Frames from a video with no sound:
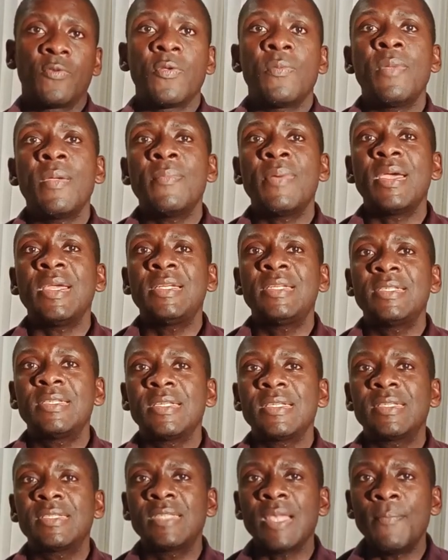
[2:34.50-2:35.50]
Remember, it
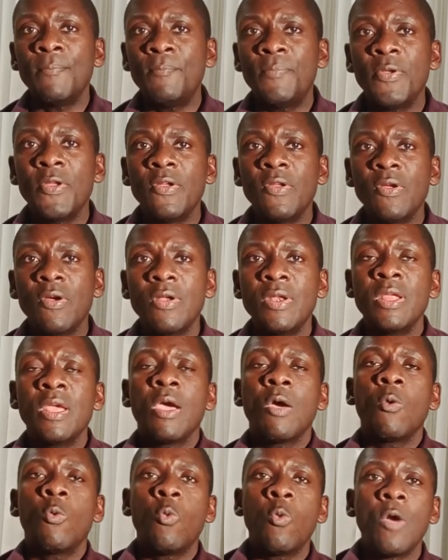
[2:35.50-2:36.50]
is the same period
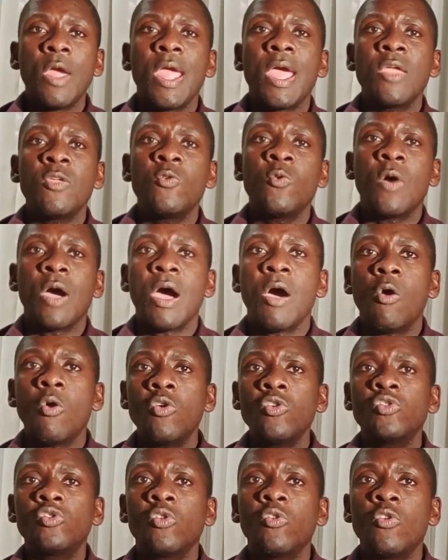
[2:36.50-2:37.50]
where you are
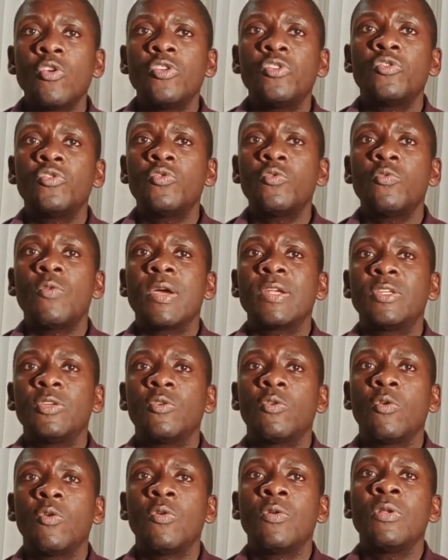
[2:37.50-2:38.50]
also going to do what
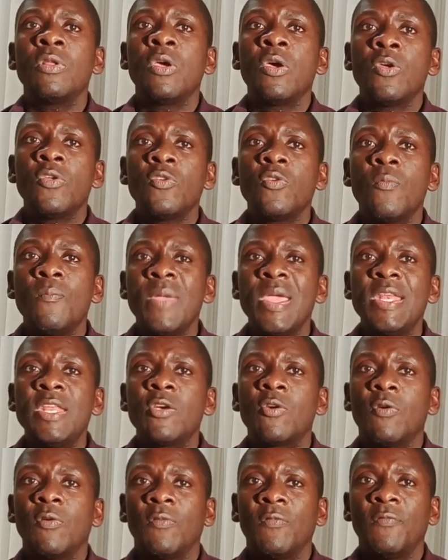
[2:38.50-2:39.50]
you call your
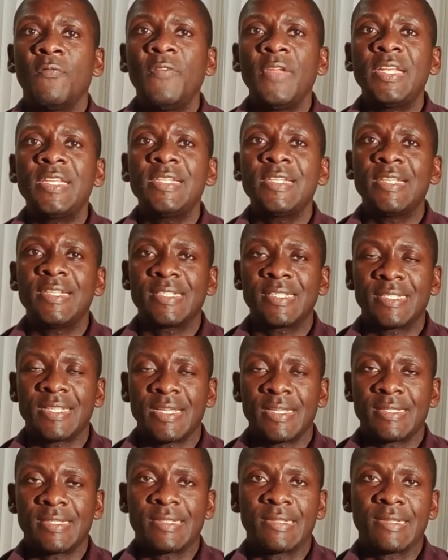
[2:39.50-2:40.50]
medical fitness
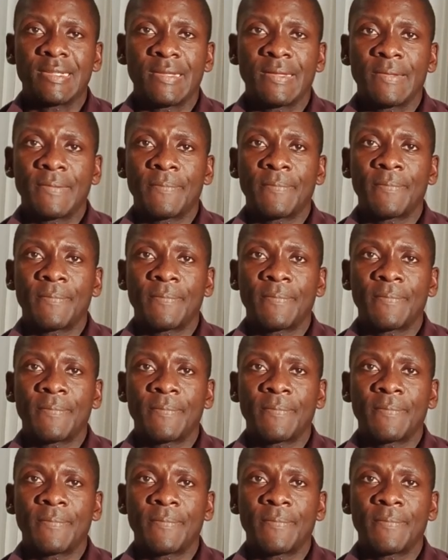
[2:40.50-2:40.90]
test